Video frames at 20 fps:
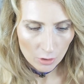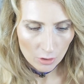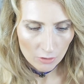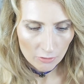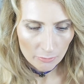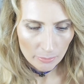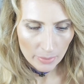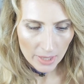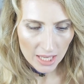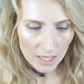
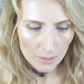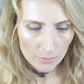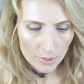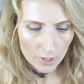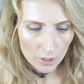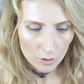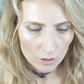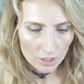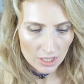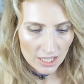of
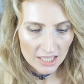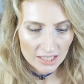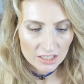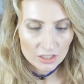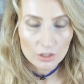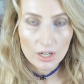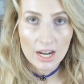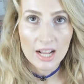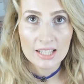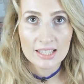baby online
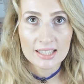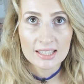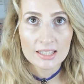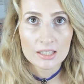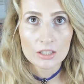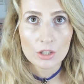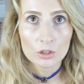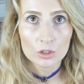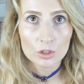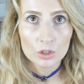dress
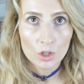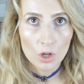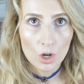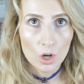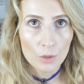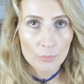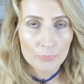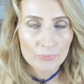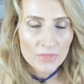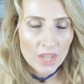dot
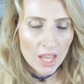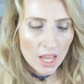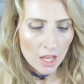com.